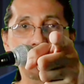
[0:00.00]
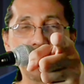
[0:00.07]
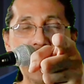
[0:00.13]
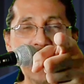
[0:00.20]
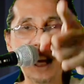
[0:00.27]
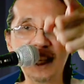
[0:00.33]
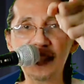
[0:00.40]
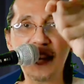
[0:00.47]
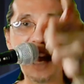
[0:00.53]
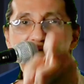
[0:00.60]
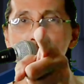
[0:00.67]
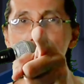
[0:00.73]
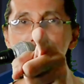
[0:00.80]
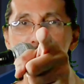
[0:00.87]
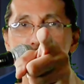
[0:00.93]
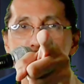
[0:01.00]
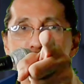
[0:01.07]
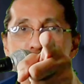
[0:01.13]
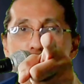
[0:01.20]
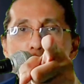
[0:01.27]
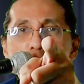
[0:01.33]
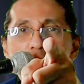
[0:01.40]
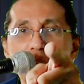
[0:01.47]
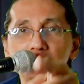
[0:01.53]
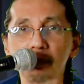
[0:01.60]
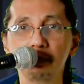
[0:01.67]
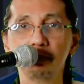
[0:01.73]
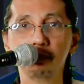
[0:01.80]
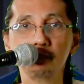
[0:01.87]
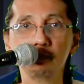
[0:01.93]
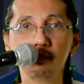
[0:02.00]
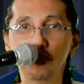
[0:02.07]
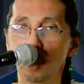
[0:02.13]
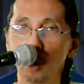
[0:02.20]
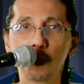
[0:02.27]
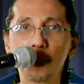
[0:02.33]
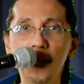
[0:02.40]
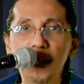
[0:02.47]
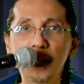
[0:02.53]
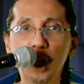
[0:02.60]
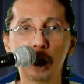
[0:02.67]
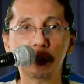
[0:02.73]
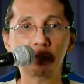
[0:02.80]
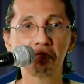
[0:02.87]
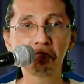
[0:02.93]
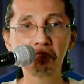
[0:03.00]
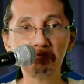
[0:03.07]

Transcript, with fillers: Palace, episode four. No brainer.